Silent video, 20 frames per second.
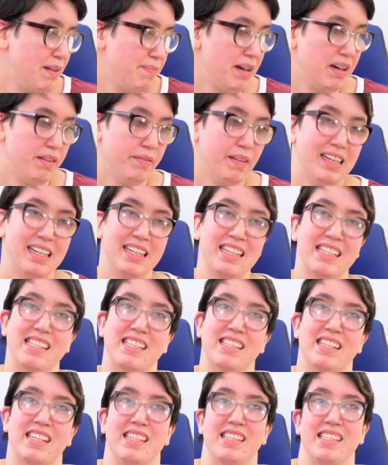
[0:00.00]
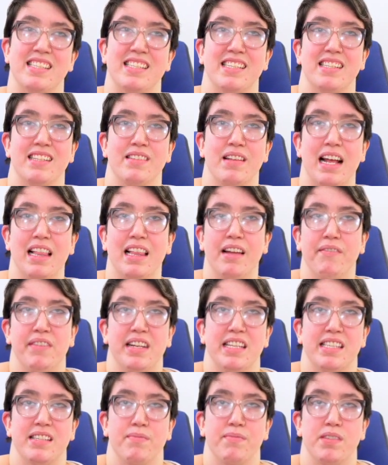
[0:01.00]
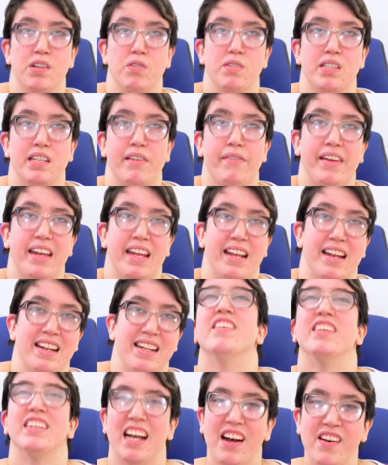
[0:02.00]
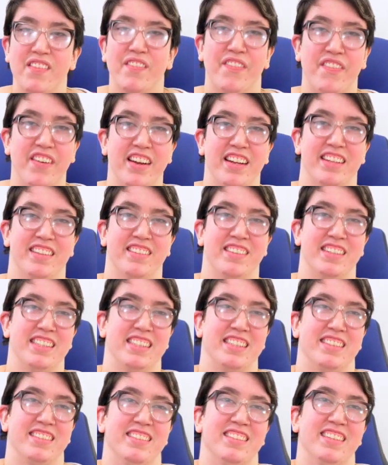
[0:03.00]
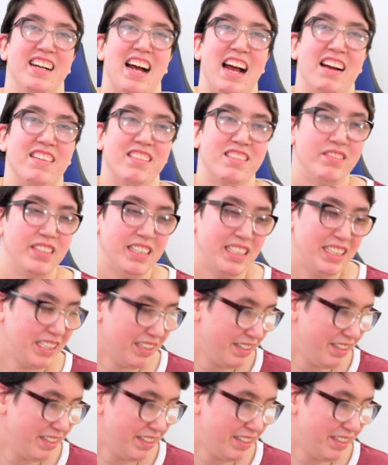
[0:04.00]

a pair of Uggs because I love me some toasty feet. Without further ado, I will be